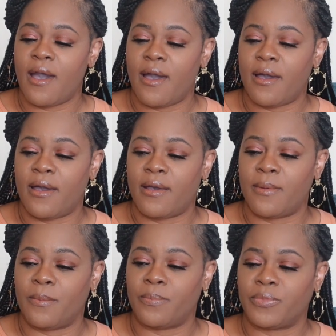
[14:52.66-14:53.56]

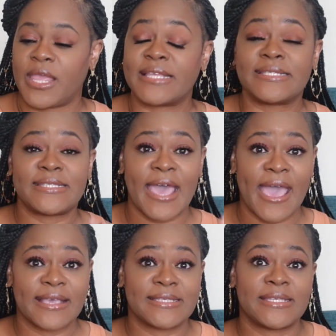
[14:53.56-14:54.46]
um, and
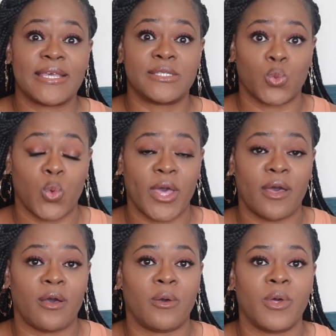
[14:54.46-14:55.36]
Saks as
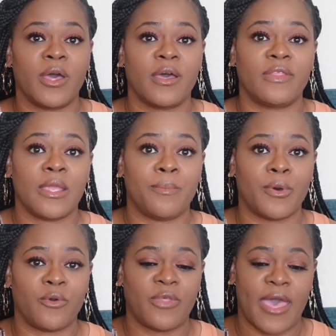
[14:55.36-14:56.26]
well. They
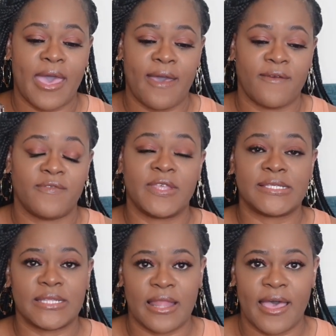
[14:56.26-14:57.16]
both have
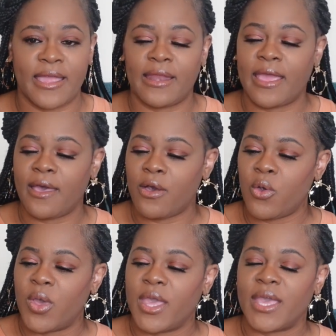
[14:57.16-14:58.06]
this line
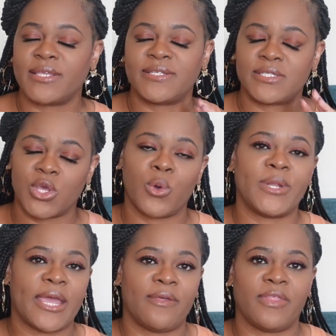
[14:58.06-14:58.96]
now and just
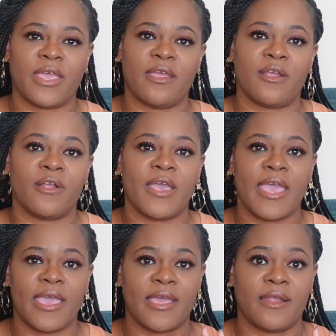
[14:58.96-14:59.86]
go down there
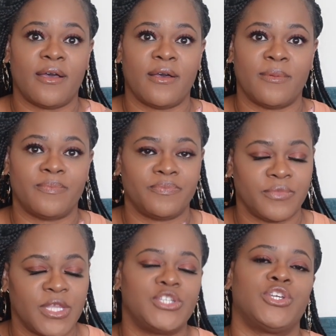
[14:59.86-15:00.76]
and um,
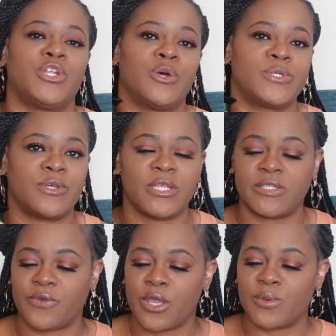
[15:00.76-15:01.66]
get your nose on
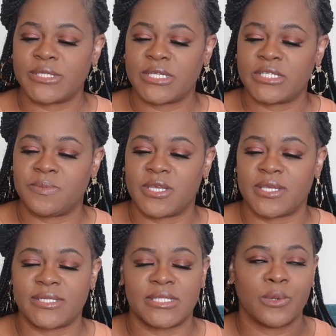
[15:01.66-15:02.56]
these fragrances
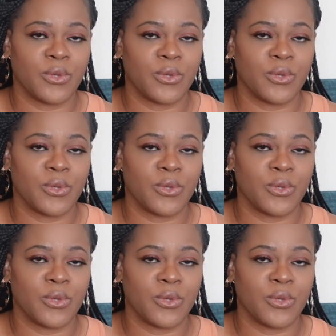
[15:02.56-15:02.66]
because they're